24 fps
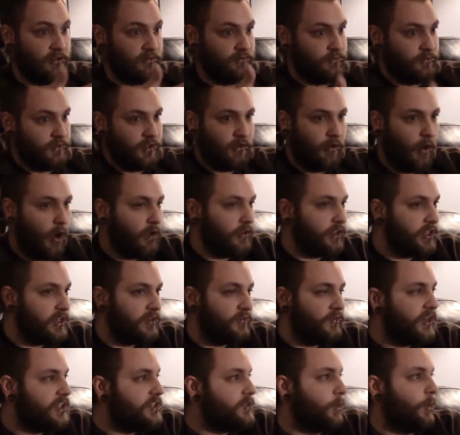they're all
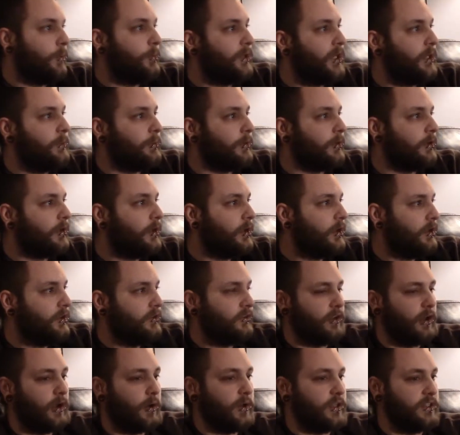individual people.
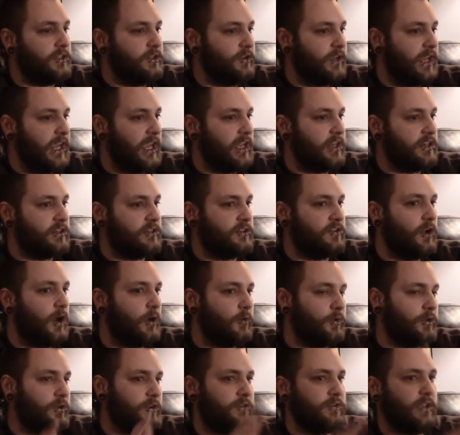So you can't go
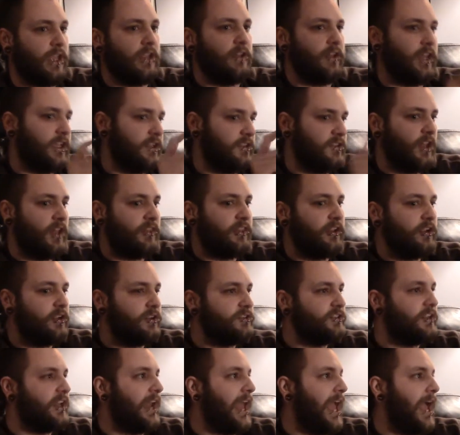to say like nothing
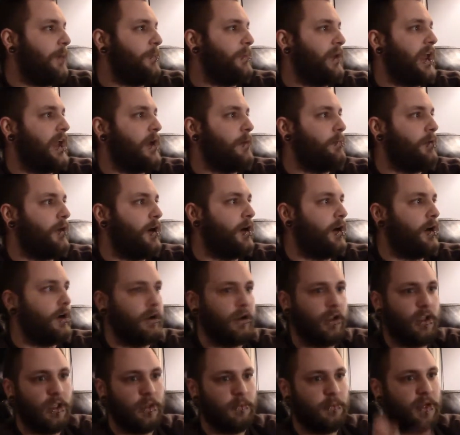good's going to happen at a bar.
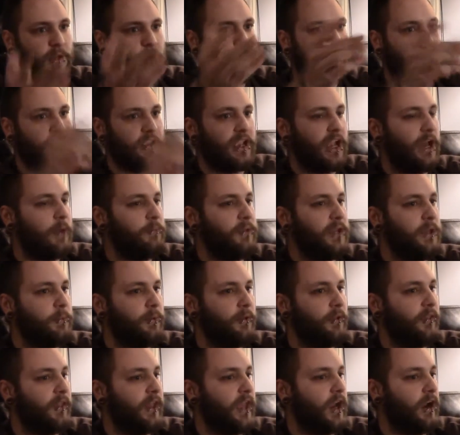Meanwhile, you got
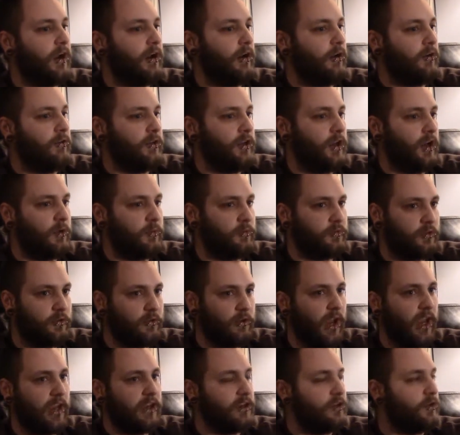people there,
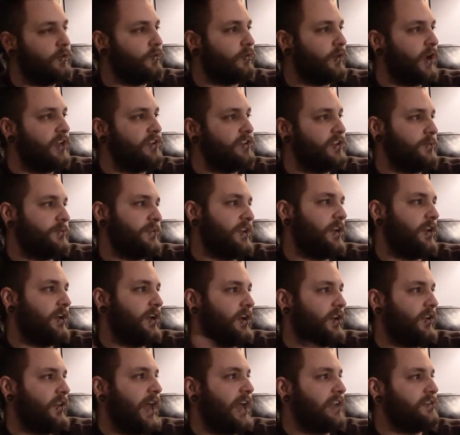creating new friendships that are going
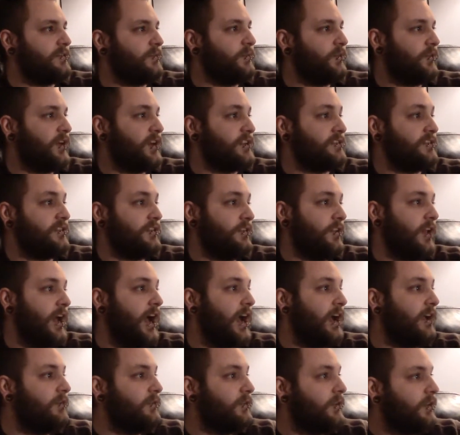to last them the rest of their
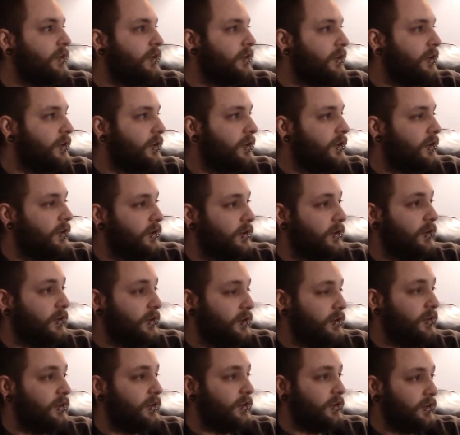lives. Oh.
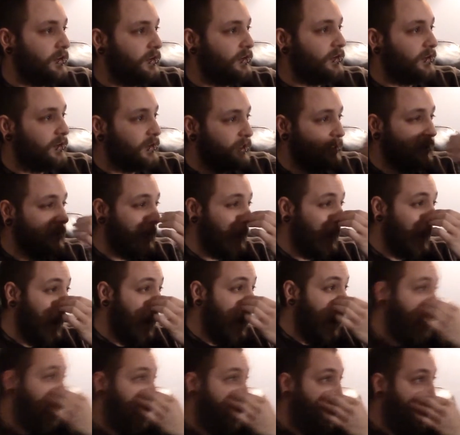Would you
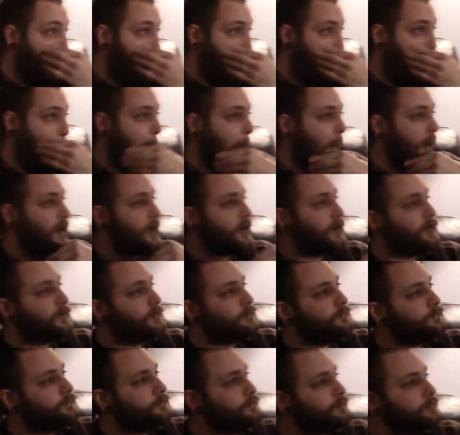say? I think
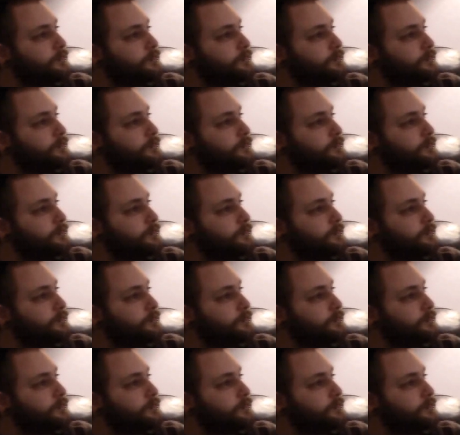what you're